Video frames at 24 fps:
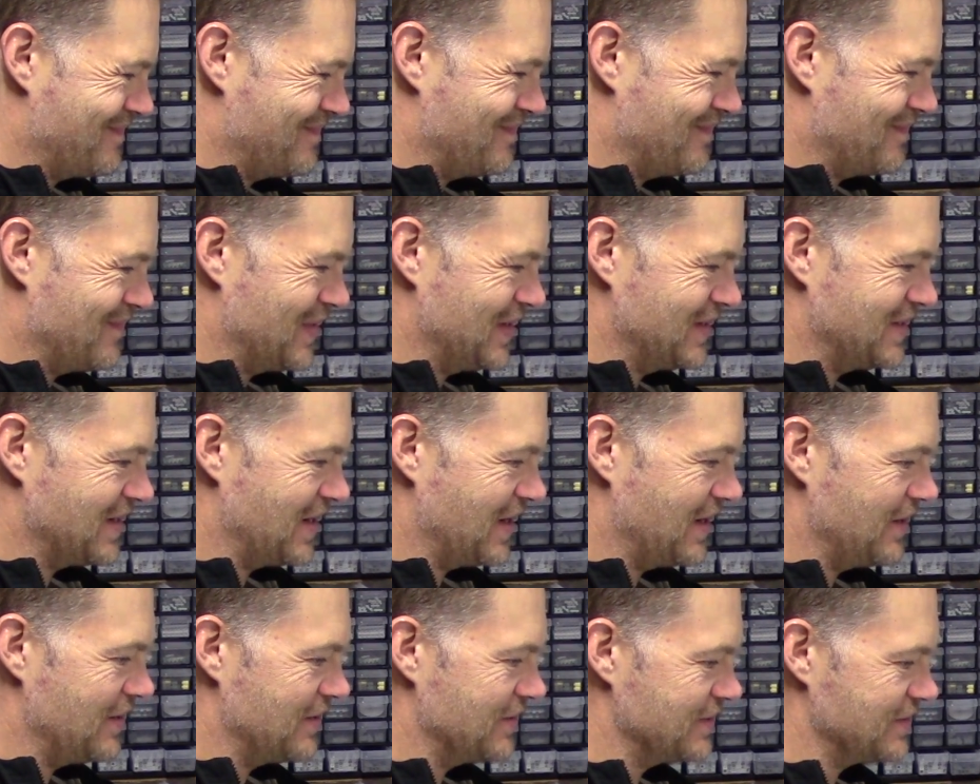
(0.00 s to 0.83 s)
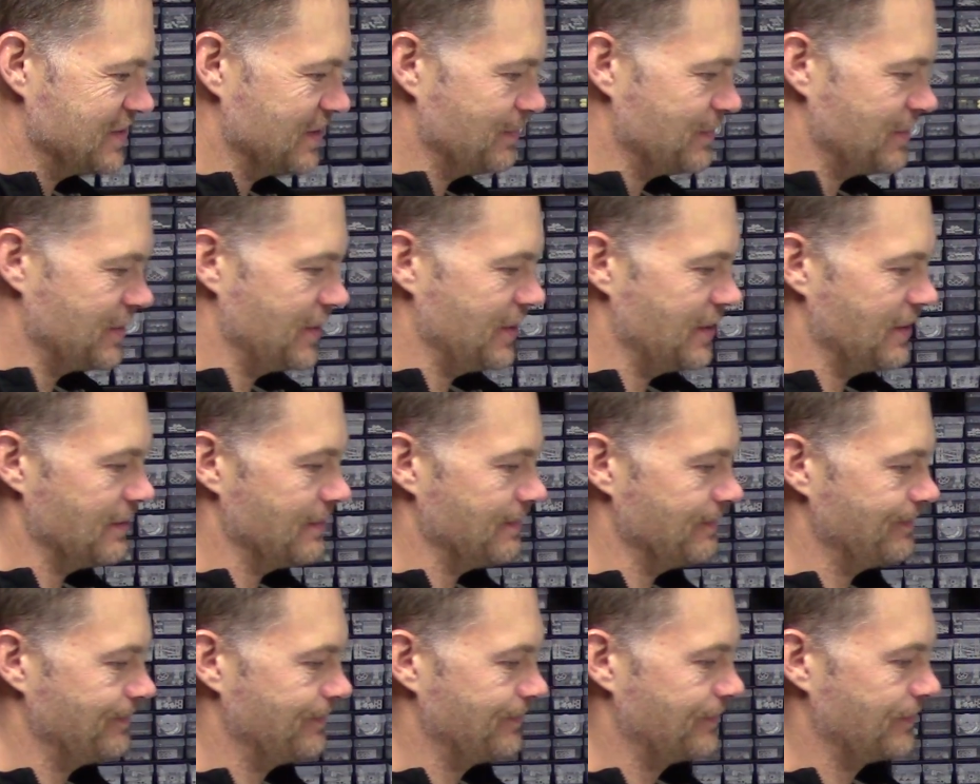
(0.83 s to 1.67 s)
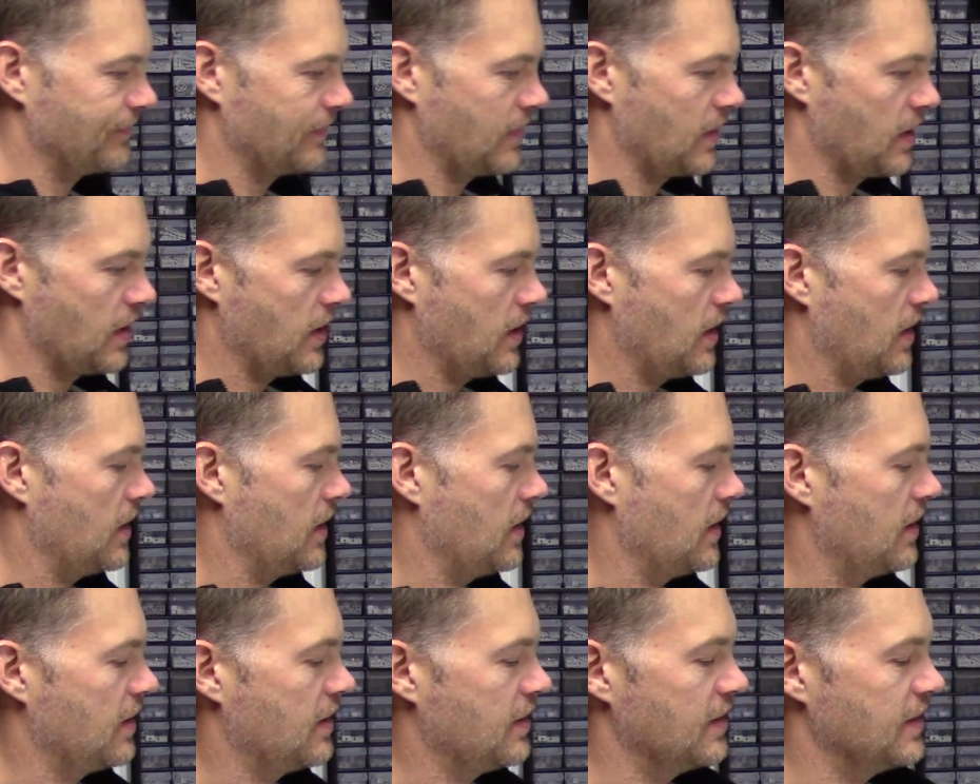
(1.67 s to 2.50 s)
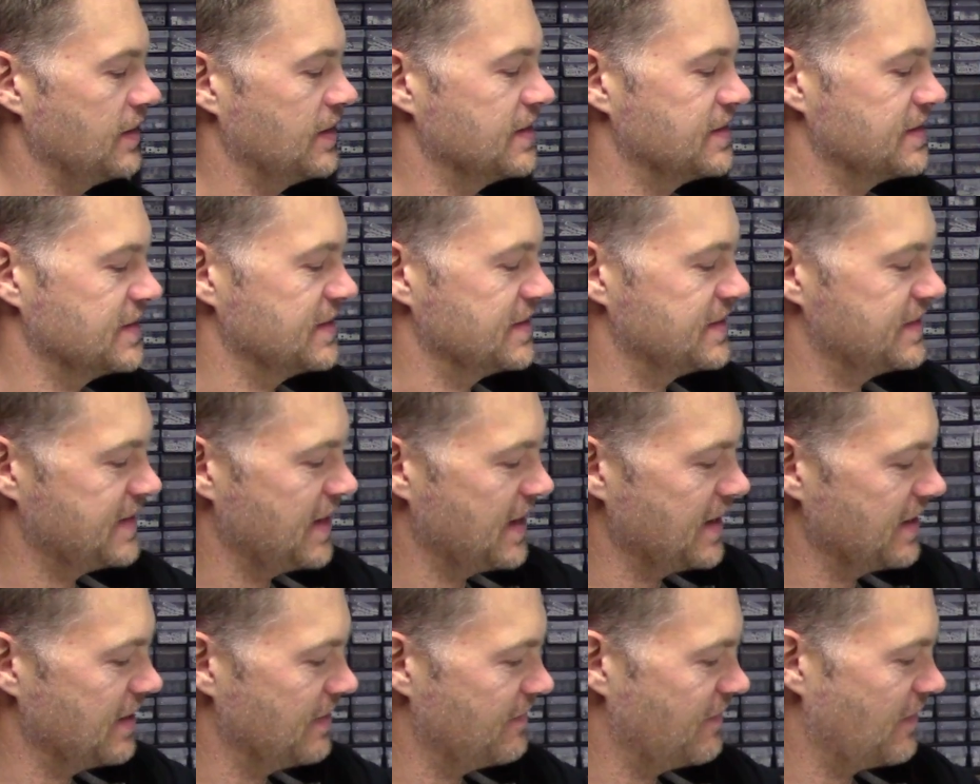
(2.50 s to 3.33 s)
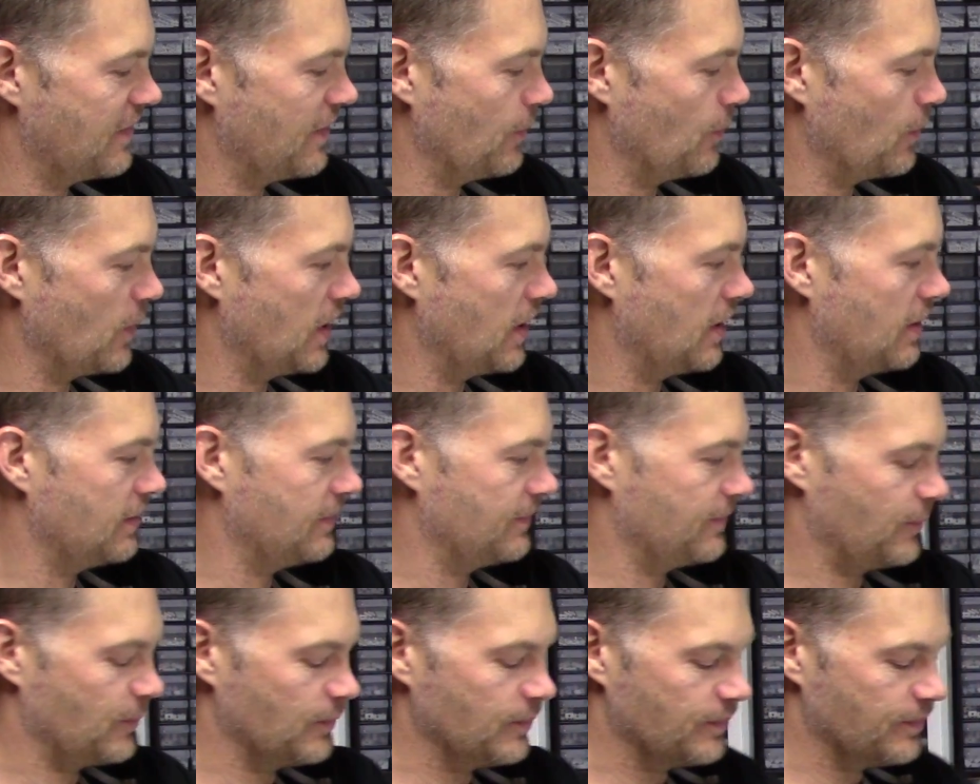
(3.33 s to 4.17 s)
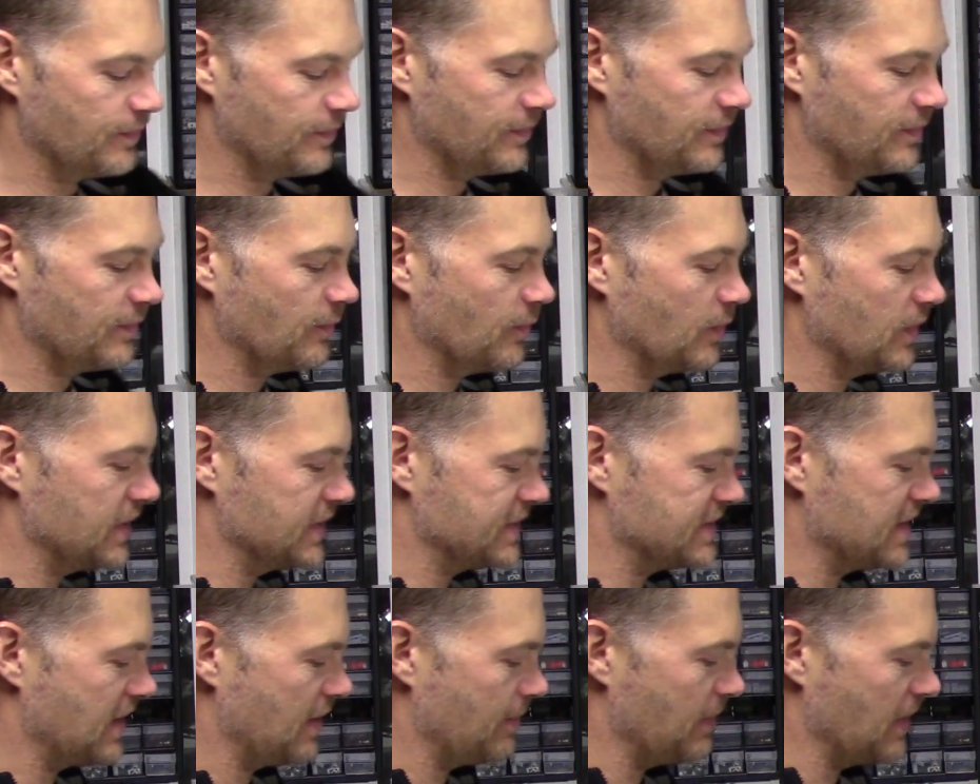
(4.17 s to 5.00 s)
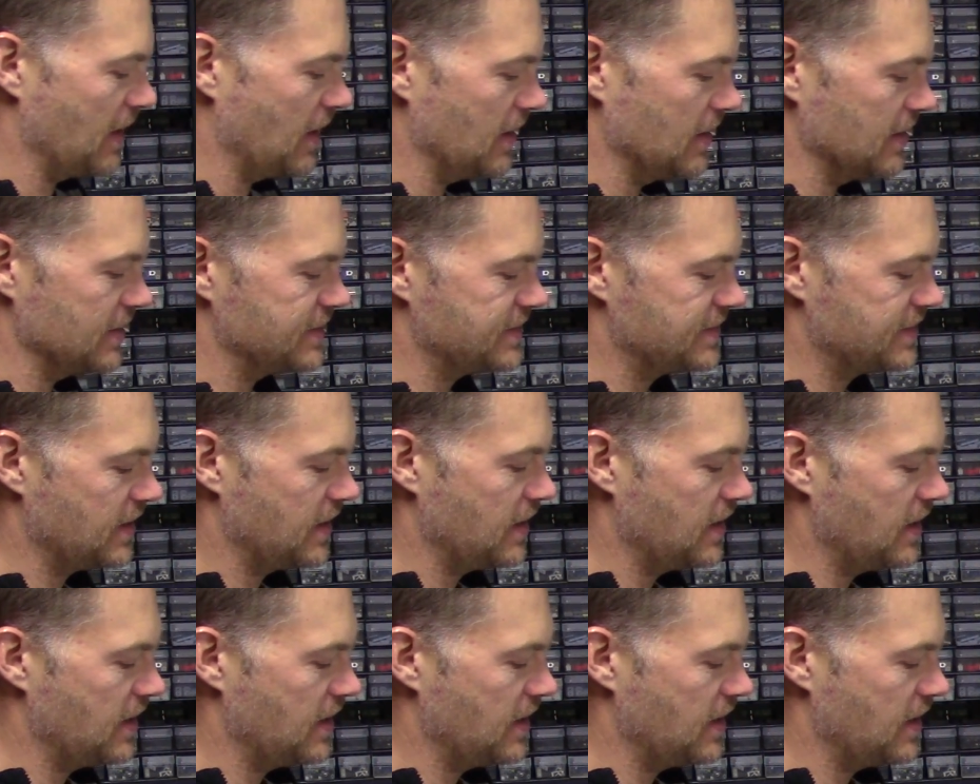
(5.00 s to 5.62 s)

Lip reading: my TIE Interceptor here. It doesn't stand up very well when it's not balanced.